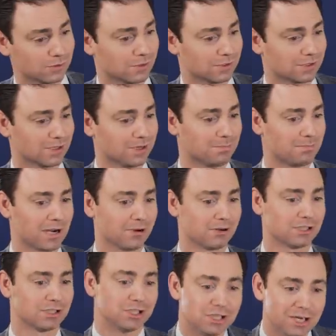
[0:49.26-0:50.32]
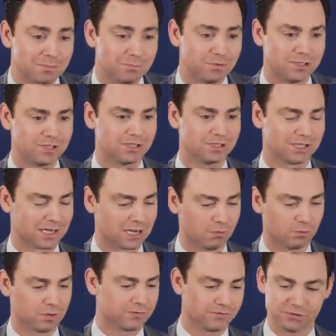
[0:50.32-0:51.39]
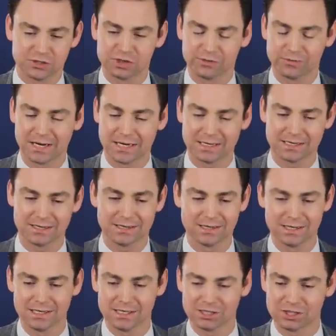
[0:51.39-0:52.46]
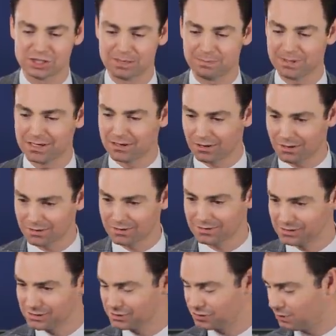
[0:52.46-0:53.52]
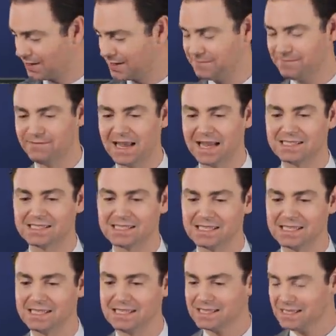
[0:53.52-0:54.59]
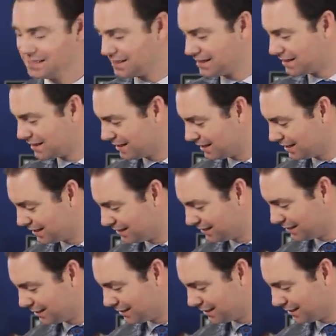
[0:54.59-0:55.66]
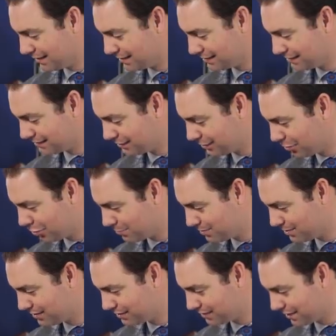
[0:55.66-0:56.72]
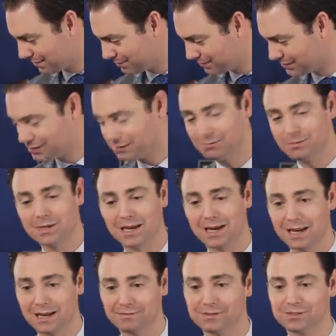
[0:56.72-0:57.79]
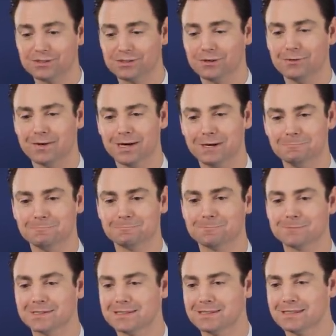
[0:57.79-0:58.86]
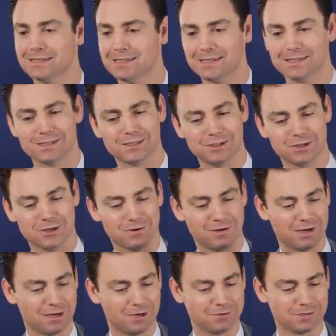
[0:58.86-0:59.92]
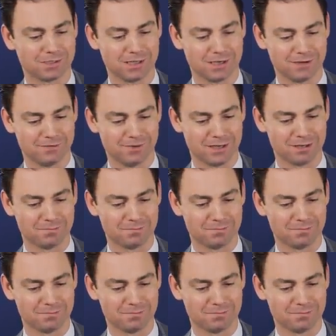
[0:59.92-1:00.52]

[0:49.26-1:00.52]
So it's a PeriShip, which is like a refrigerated shipping carton. This is quite fancy. And let's open this up and see what we have. So, you know, I always love